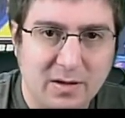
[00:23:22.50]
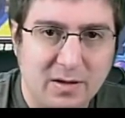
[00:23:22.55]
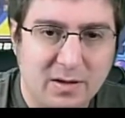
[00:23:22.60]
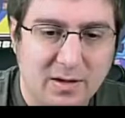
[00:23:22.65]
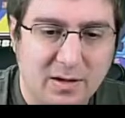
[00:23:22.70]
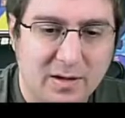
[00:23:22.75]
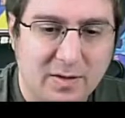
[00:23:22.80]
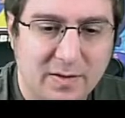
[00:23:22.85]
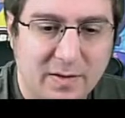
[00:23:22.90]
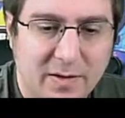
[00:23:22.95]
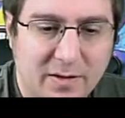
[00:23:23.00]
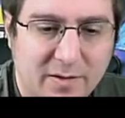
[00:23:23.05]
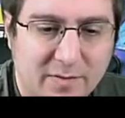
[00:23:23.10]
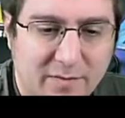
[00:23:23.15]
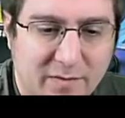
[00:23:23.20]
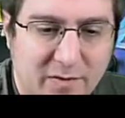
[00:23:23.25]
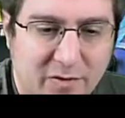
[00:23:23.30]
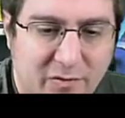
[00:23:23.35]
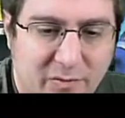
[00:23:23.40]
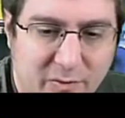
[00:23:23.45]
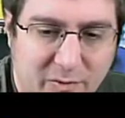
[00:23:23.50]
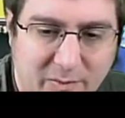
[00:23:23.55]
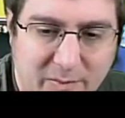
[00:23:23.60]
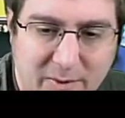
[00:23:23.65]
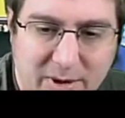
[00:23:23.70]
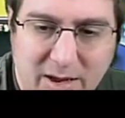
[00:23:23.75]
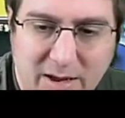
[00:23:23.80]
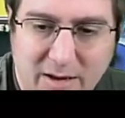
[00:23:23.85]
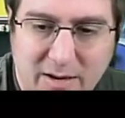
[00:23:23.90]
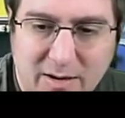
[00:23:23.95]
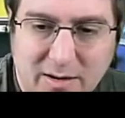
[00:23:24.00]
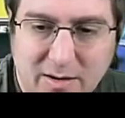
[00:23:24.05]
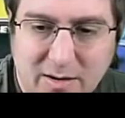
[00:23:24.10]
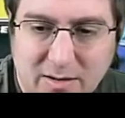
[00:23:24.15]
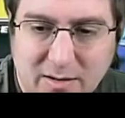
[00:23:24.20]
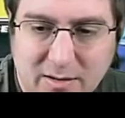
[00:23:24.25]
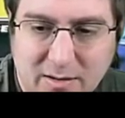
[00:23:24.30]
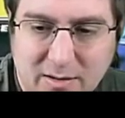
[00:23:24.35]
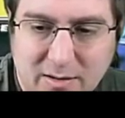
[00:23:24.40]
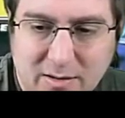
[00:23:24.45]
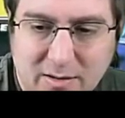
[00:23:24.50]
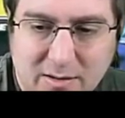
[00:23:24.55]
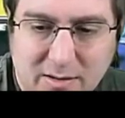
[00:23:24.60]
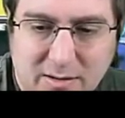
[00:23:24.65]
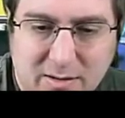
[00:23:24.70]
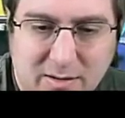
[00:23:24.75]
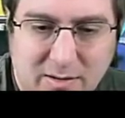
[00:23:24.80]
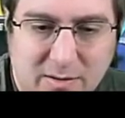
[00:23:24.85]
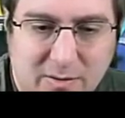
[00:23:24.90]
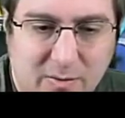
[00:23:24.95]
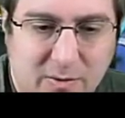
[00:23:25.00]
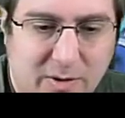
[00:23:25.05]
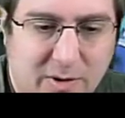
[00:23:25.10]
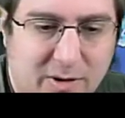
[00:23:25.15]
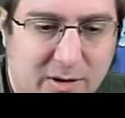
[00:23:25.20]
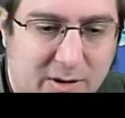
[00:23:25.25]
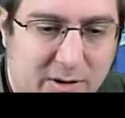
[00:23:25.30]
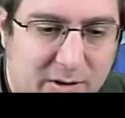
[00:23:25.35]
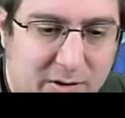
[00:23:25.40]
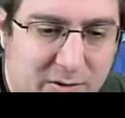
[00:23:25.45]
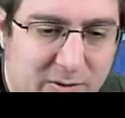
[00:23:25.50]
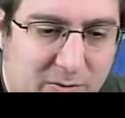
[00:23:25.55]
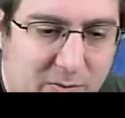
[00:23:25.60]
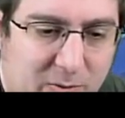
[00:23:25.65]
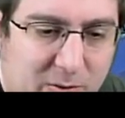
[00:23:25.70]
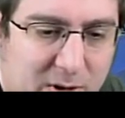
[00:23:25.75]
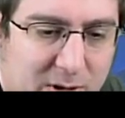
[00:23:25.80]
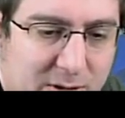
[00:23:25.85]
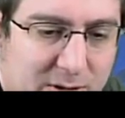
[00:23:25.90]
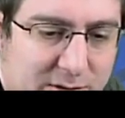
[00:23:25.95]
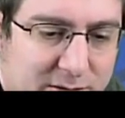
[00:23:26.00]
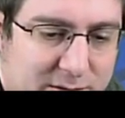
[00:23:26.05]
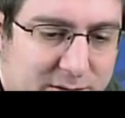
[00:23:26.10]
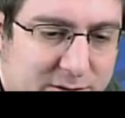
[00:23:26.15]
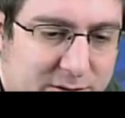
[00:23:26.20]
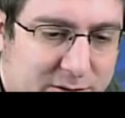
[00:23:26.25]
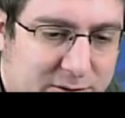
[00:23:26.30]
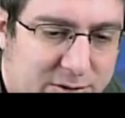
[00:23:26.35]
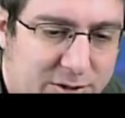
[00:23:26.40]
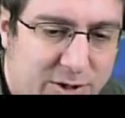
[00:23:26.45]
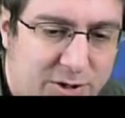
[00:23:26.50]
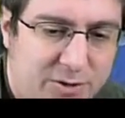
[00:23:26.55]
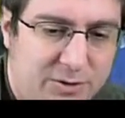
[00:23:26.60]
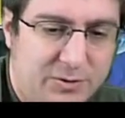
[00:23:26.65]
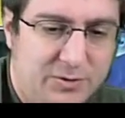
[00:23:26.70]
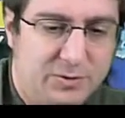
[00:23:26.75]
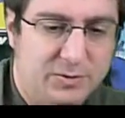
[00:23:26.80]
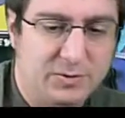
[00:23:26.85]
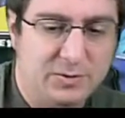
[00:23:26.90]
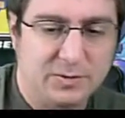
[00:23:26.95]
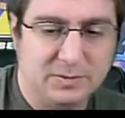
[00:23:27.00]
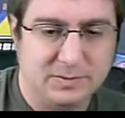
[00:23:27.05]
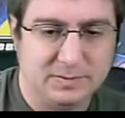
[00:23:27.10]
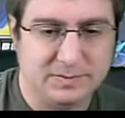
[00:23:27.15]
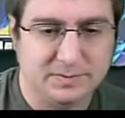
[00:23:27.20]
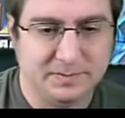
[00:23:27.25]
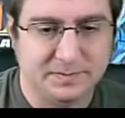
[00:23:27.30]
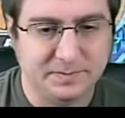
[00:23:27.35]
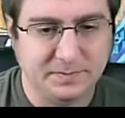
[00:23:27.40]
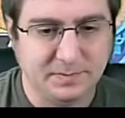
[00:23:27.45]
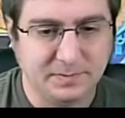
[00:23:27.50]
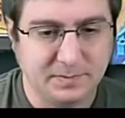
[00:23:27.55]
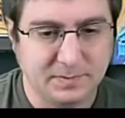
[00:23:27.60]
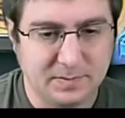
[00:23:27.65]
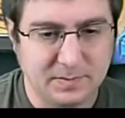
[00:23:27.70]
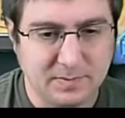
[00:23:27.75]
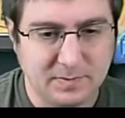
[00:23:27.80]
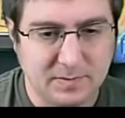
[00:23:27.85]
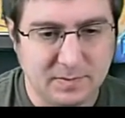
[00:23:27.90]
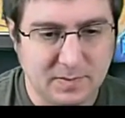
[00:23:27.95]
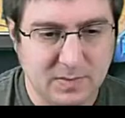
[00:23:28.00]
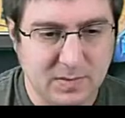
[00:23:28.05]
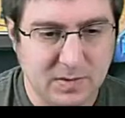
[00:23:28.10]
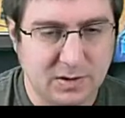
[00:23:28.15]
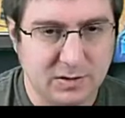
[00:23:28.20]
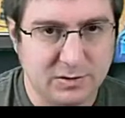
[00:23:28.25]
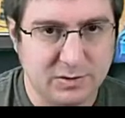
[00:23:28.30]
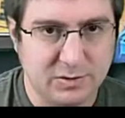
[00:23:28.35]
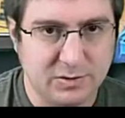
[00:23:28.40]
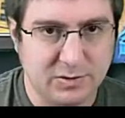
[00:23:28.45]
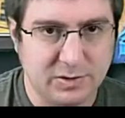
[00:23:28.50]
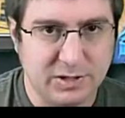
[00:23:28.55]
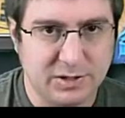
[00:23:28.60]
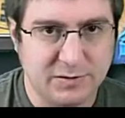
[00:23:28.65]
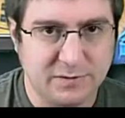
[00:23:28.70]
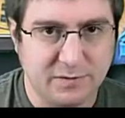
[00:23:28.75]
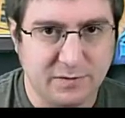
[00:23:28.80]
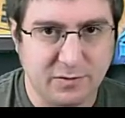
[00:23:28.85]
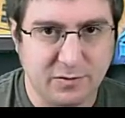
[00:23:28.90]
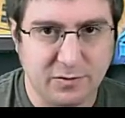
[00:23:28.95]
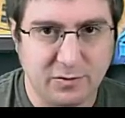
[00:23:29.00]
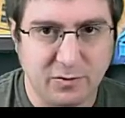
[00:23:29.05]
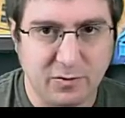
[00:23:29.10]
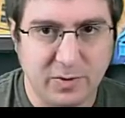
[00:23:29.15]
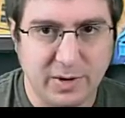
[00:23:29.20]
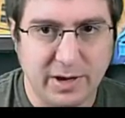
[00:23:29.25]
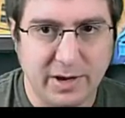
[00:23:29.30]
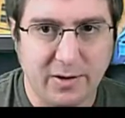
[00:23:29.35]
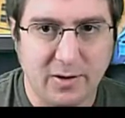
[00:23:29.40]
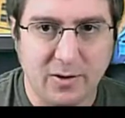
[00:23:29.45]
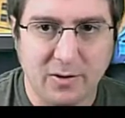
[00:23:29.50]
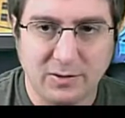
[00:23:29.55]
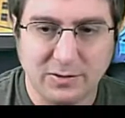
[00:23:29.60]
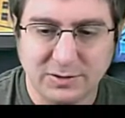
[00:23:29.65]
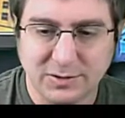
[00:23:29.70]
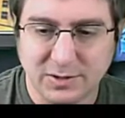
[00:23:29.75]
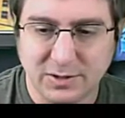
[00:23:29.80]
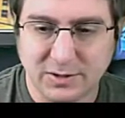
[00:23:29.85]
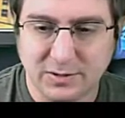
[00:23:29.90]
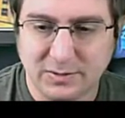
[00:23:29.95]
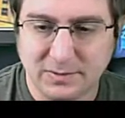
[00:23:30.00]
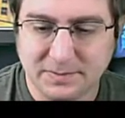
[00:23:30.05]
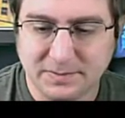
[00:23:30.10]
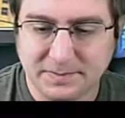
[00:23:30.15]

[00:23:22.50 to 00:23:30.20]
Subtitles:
And then Invisible Man, we're going to go 1, 2, so he's further away also.